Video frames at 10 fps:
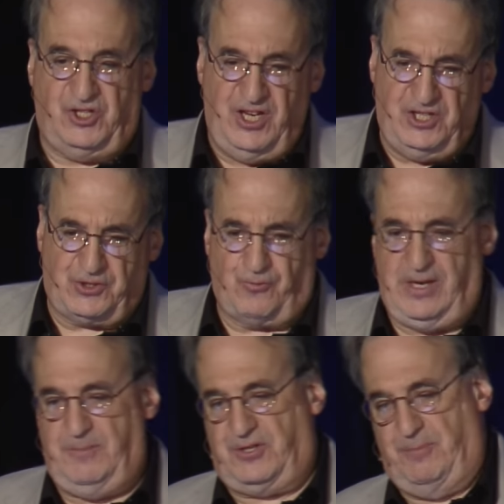She
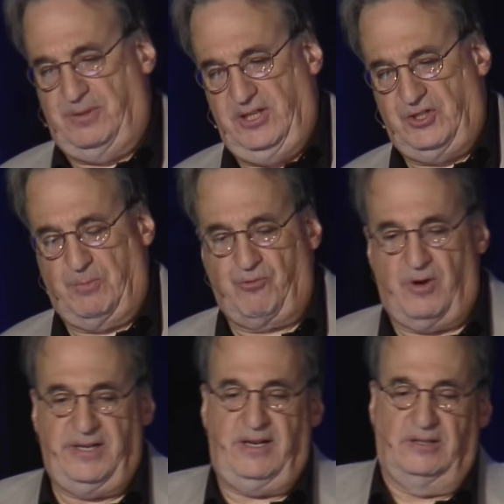screams. The police are
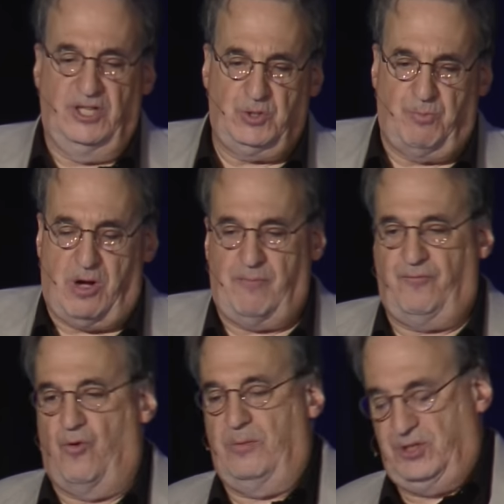brought in. A lynch mob
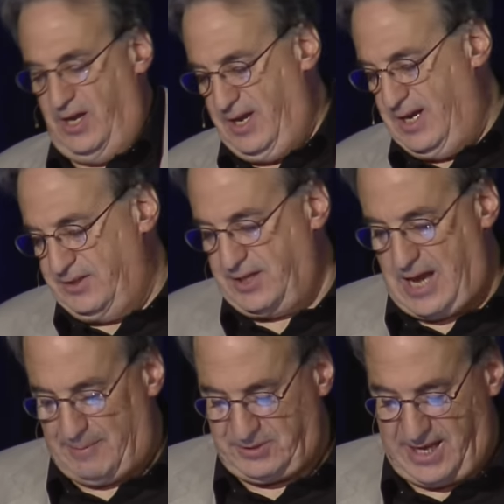forms. The
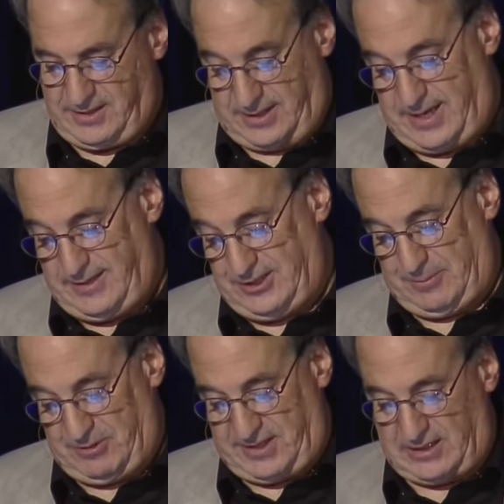cops take the kid into
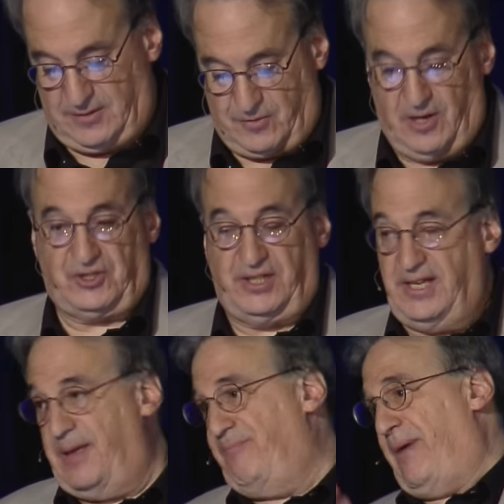protective
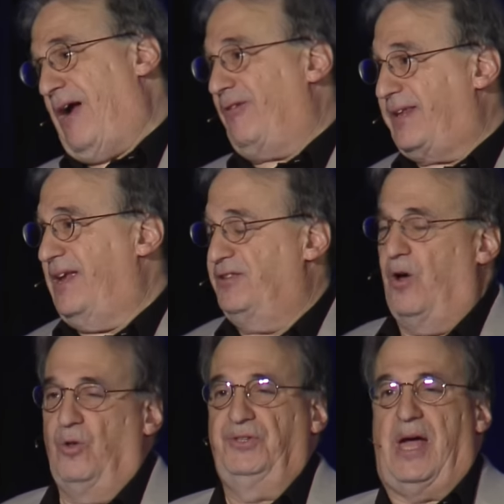custody. They barricade the
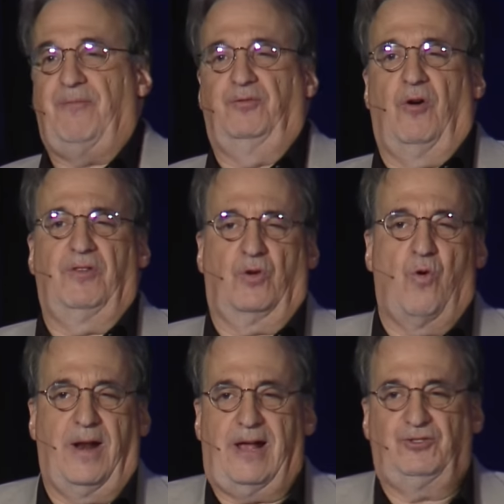whole top floor of the
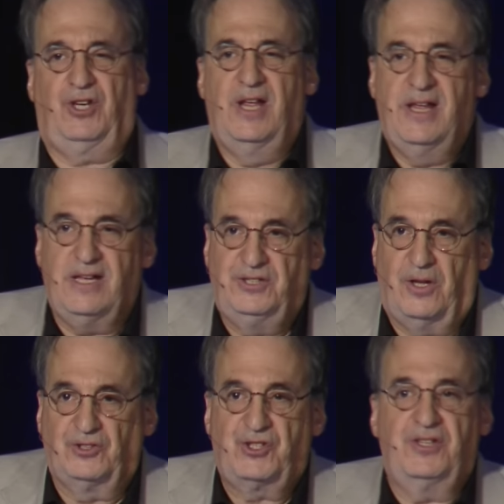courthouse in
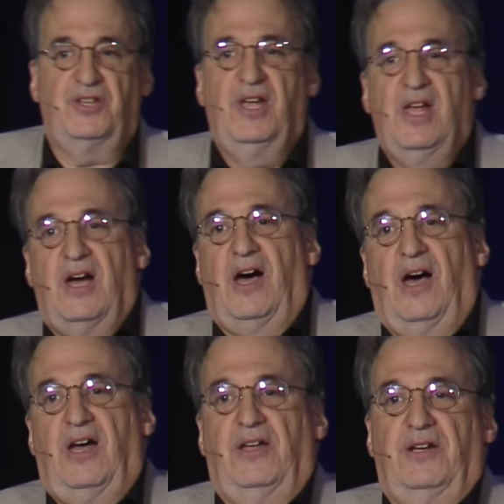Tulsa.
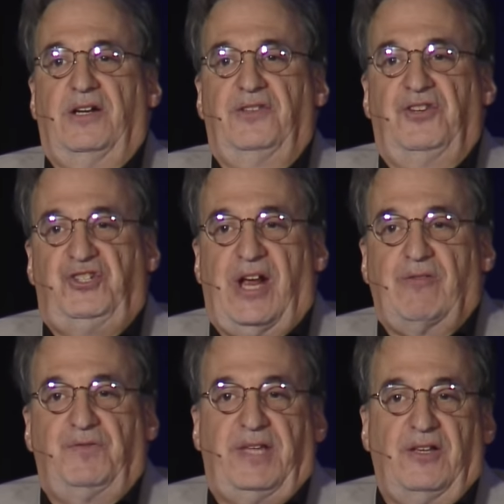The
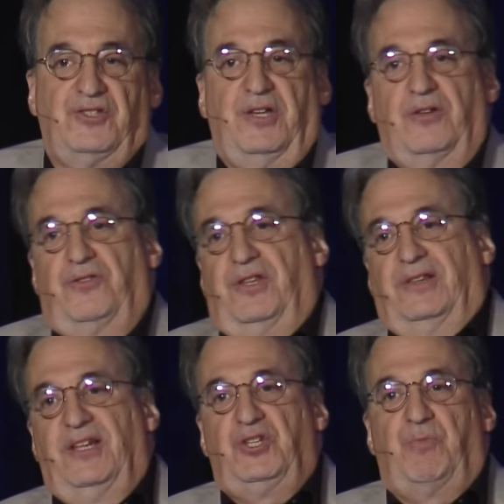sheriff tells the
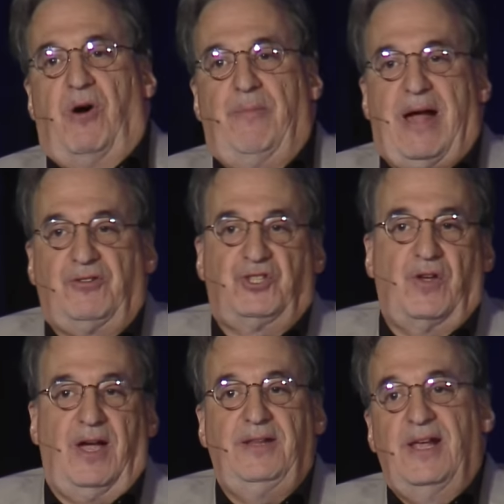lynch mob
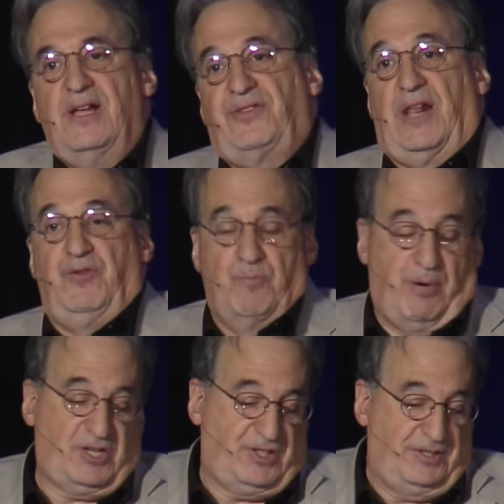outside that if you
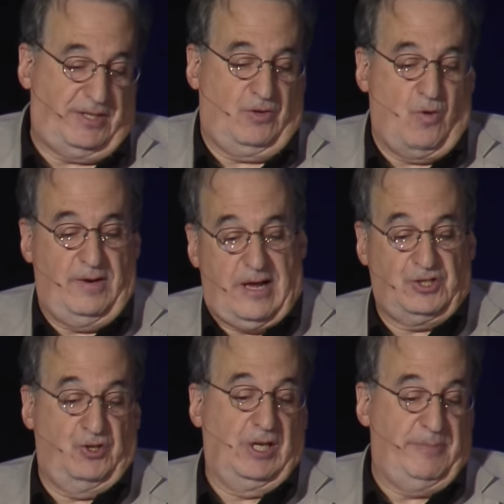bust into the
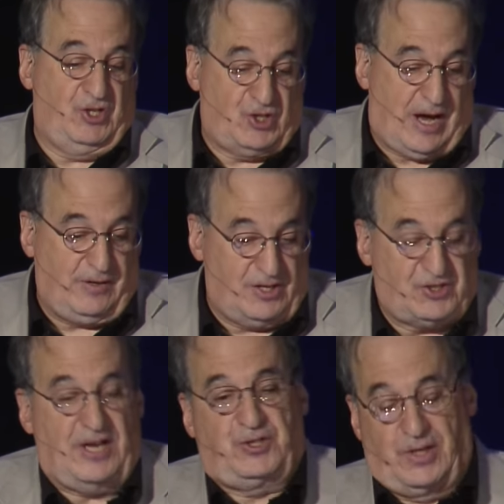courthouse, you're going to be shot on
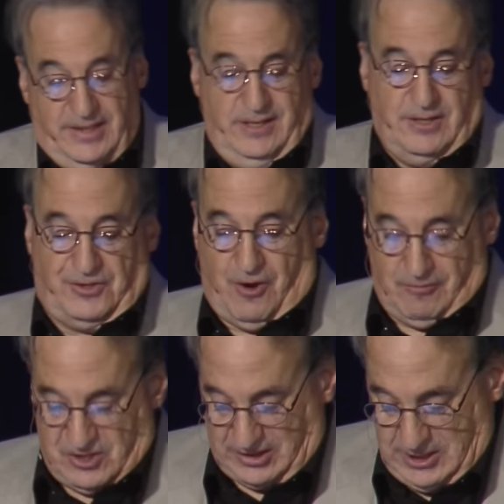sight. So the legal
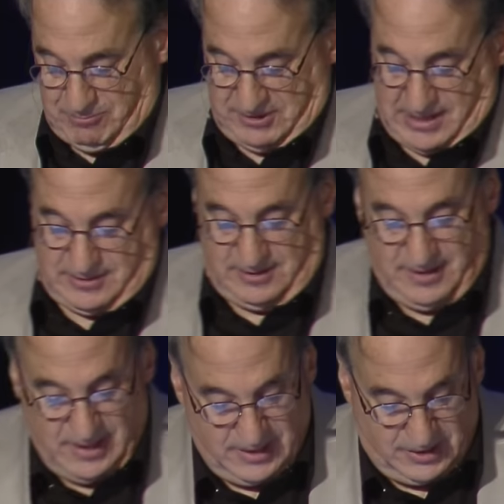authorities at least protected,
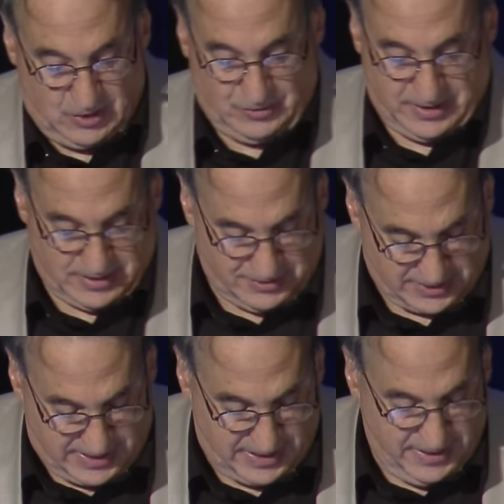you know,
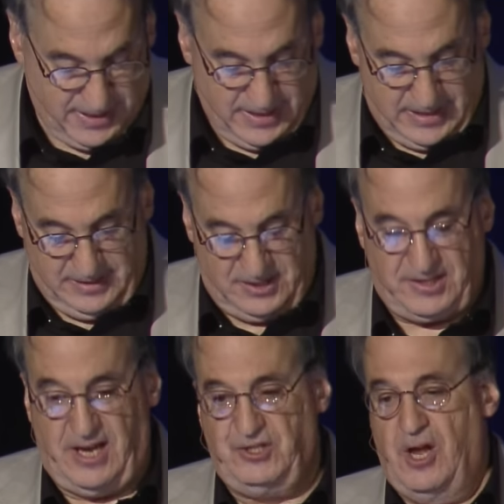the kid in this
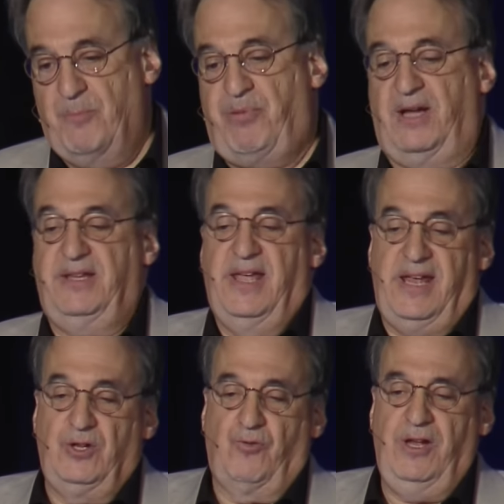case. But
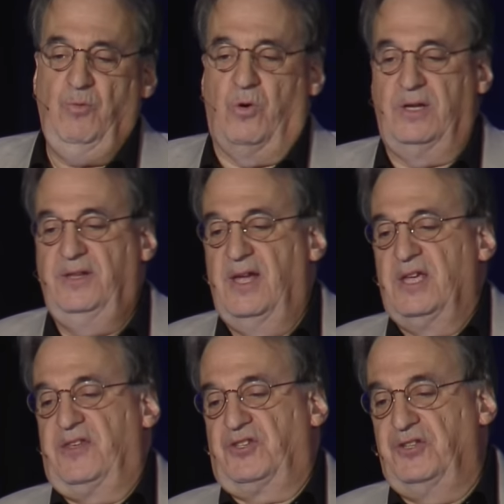in Greenwood,
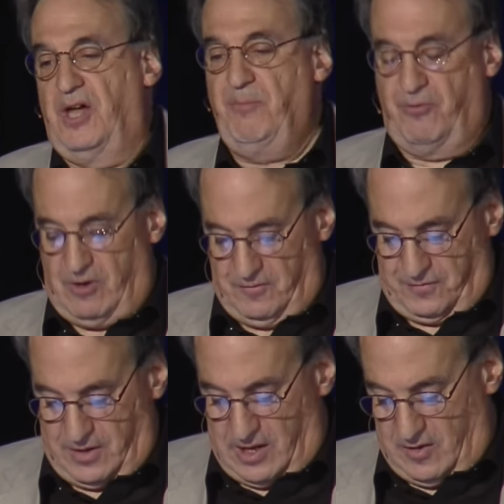there's a number
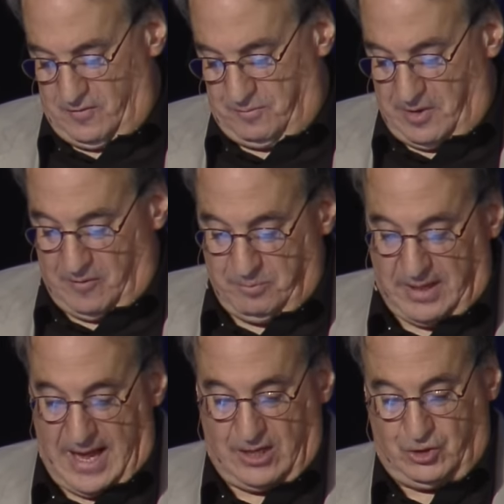of
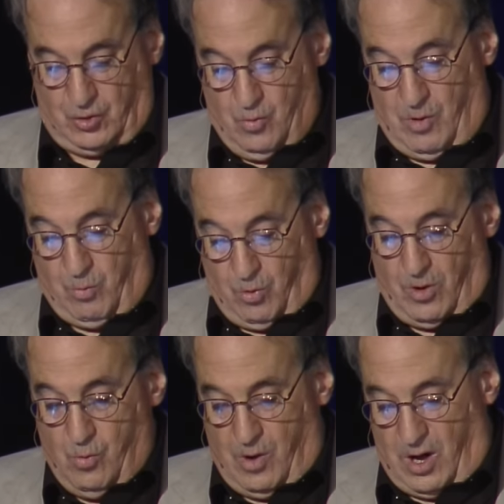blacks who
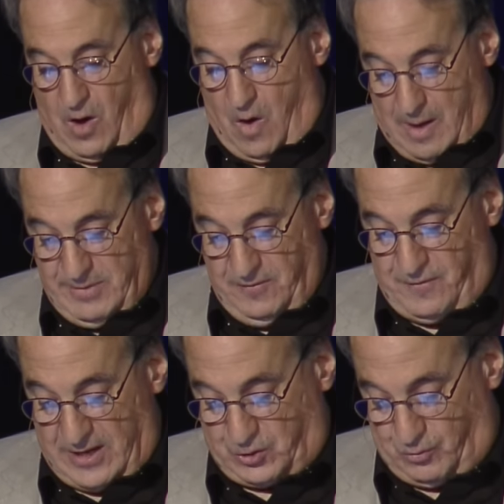were Army
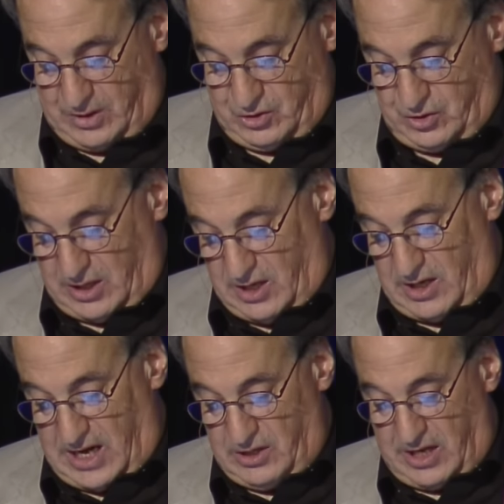veterans
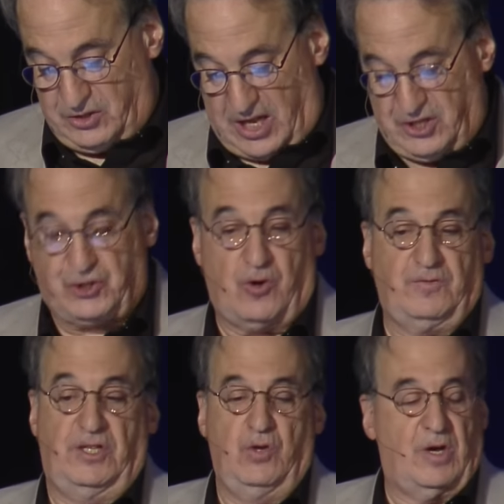and
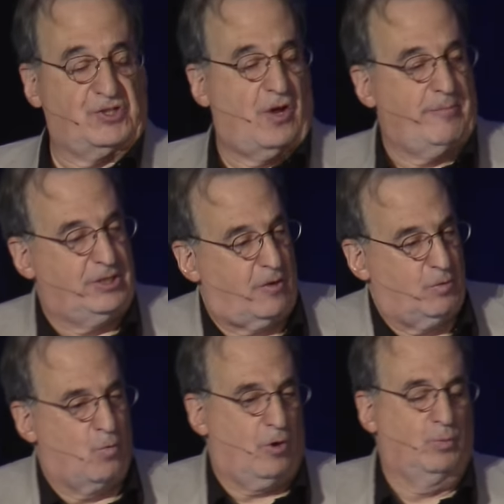served in the U.S. Army
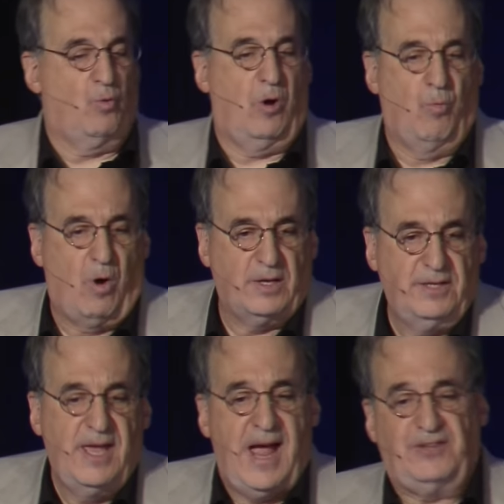during World War I,
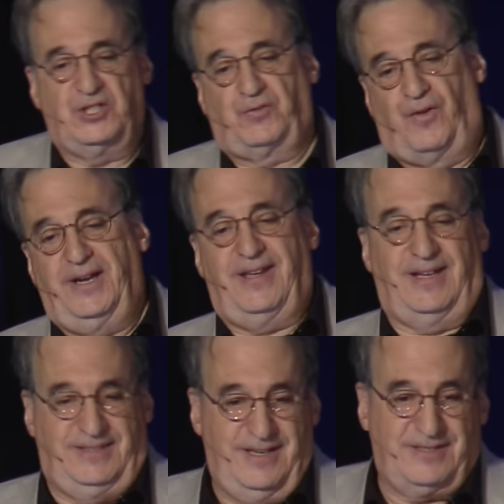had this funny
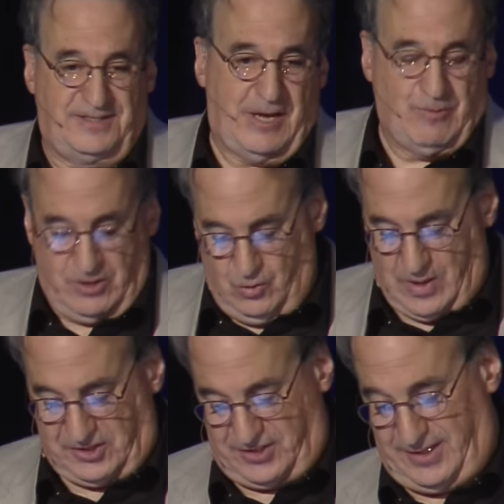idea that they were
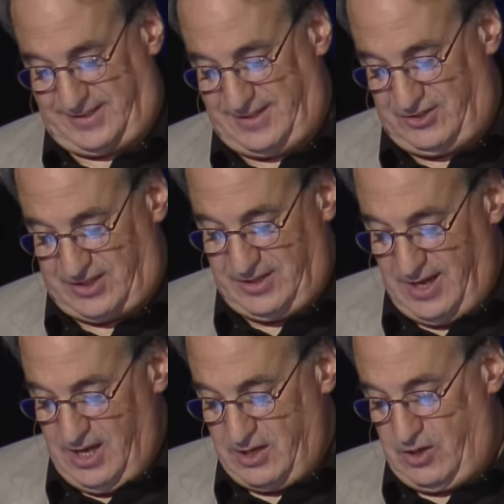U.S. citizens and,
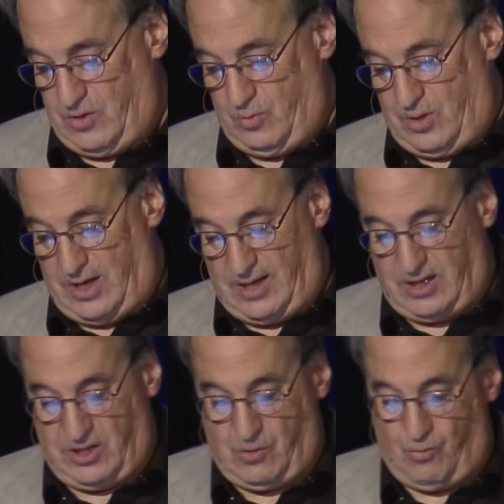you
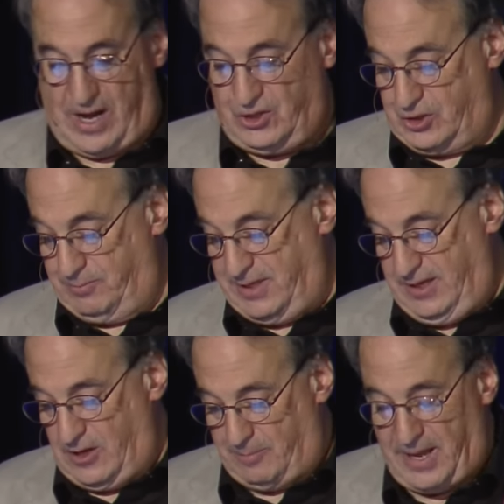know, their rights should
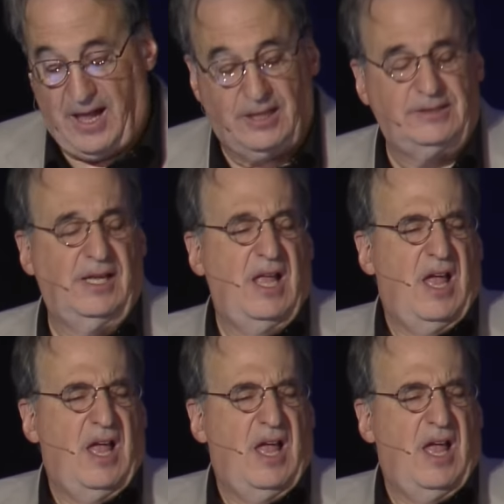be upheld.